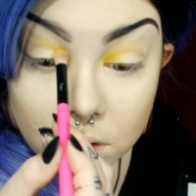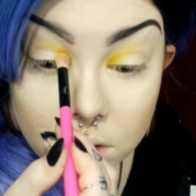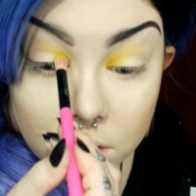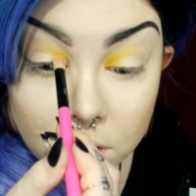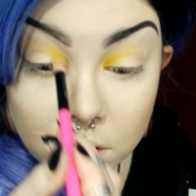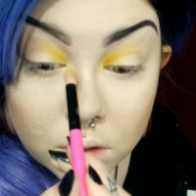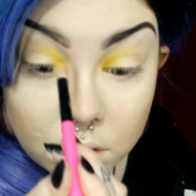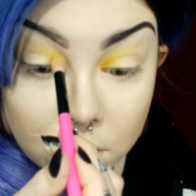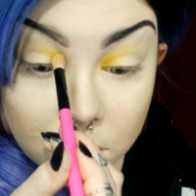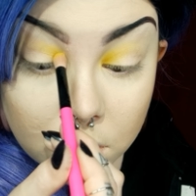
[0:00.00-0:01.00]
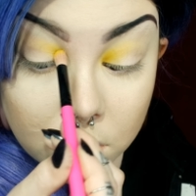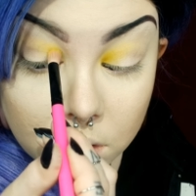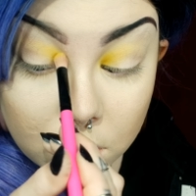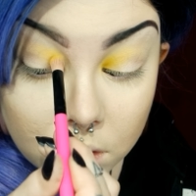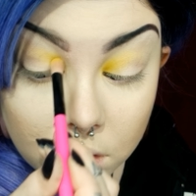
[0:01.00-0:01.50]
And I'm gonna
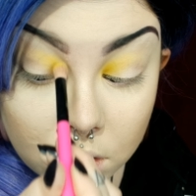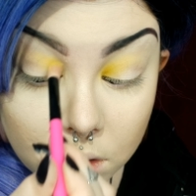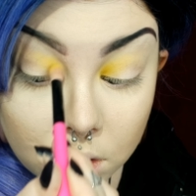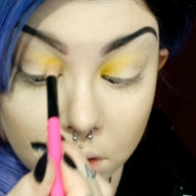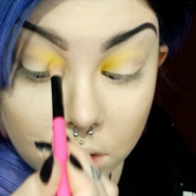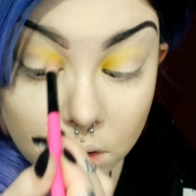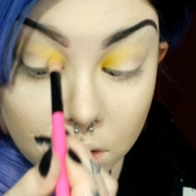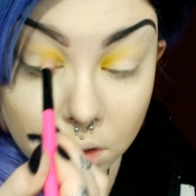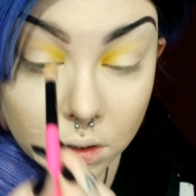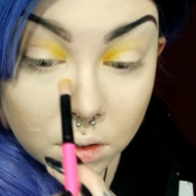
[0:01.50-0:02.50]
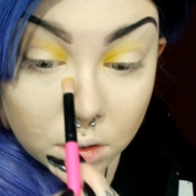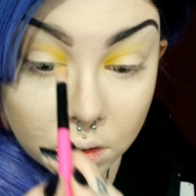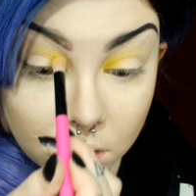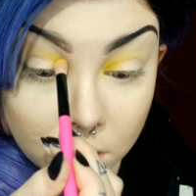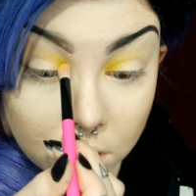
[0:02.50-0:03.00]
build that shade up
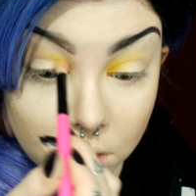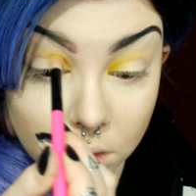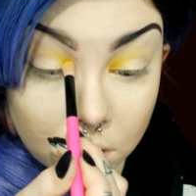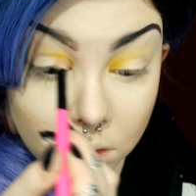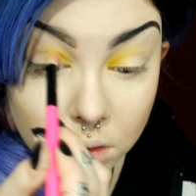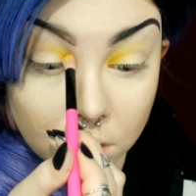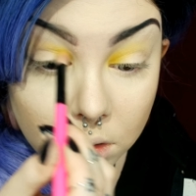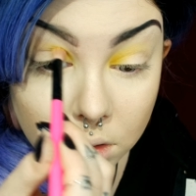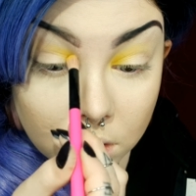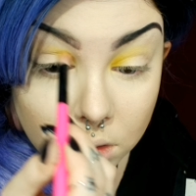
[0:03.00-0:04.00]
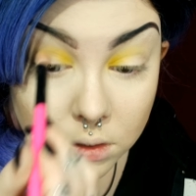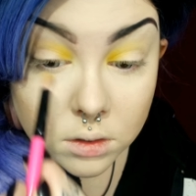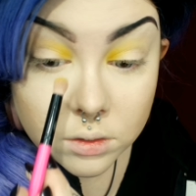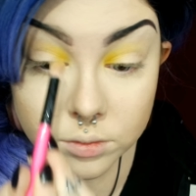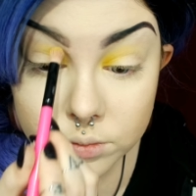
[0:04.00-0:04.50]
quite a bit. I love how
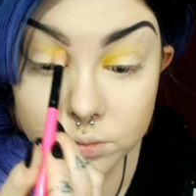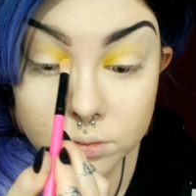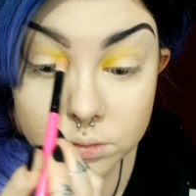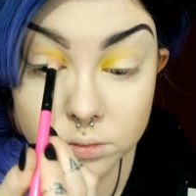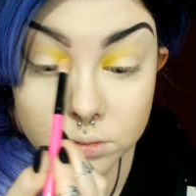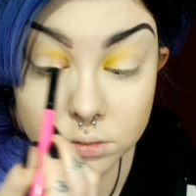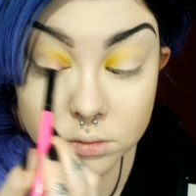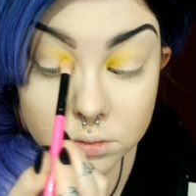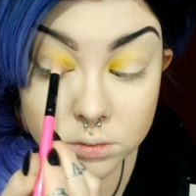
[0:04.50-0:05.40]
easily these